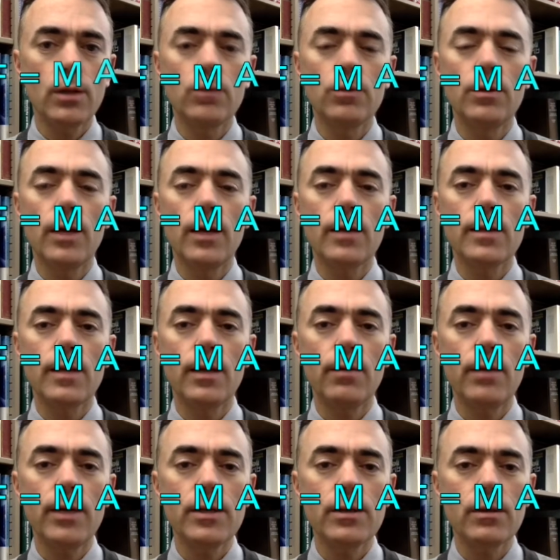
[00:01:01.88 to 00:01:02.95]
to the
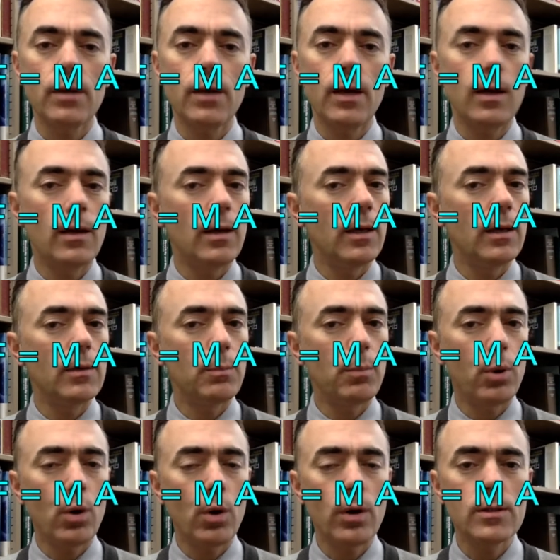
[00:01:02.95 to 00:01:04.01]
acceleration and it
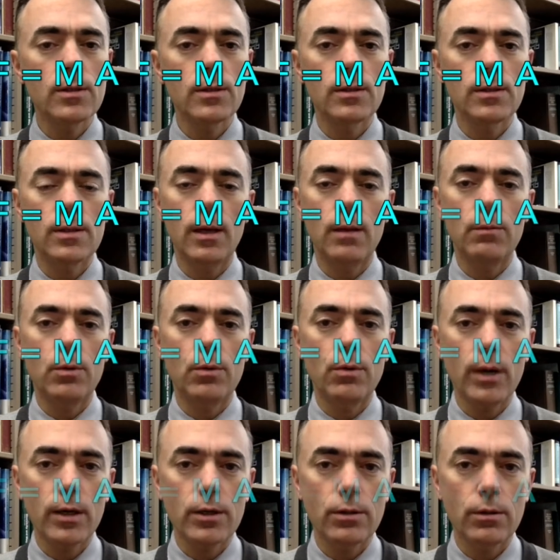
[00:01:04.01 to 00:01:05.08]
points in the same
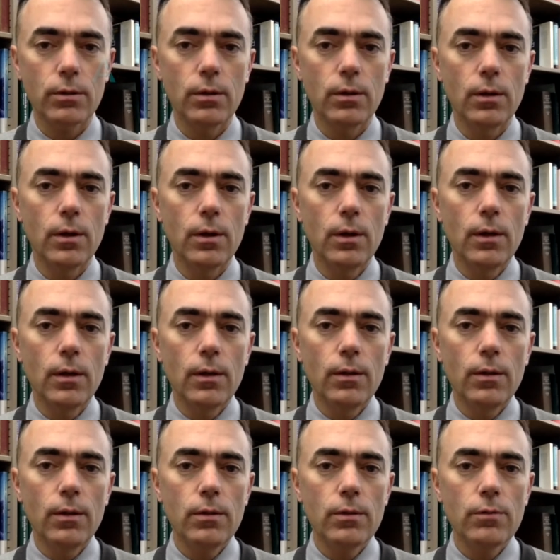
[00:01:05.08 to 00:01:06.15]
direction.
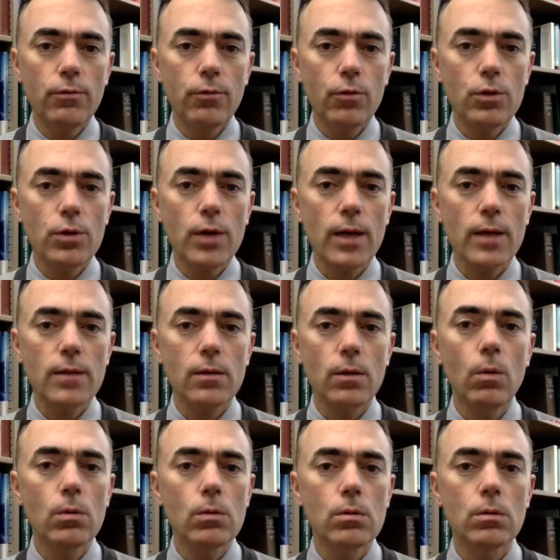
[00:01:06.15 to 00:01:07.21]
This force has
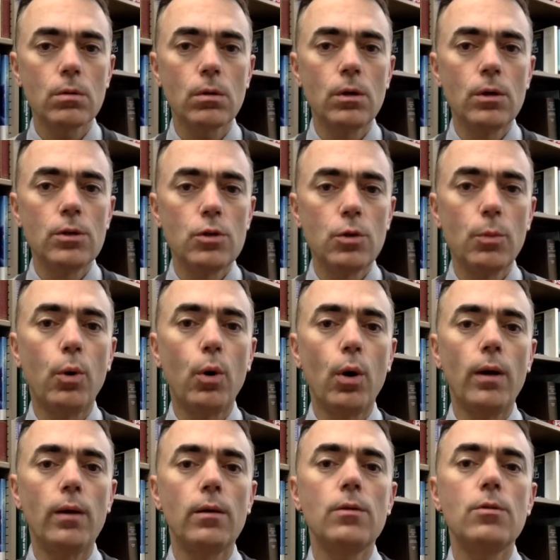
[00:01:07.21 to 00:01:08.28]
also to
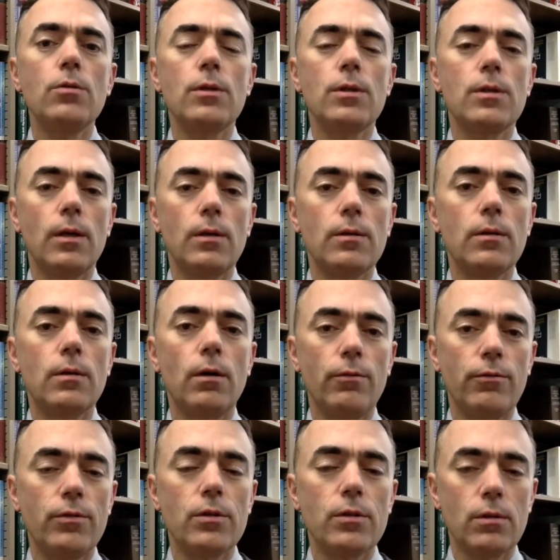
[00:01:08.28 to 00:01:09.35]
point to the center
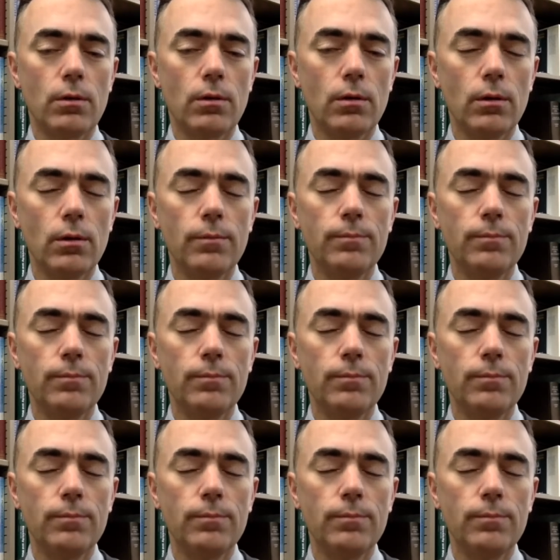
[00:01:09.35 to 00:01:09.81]
of the circle.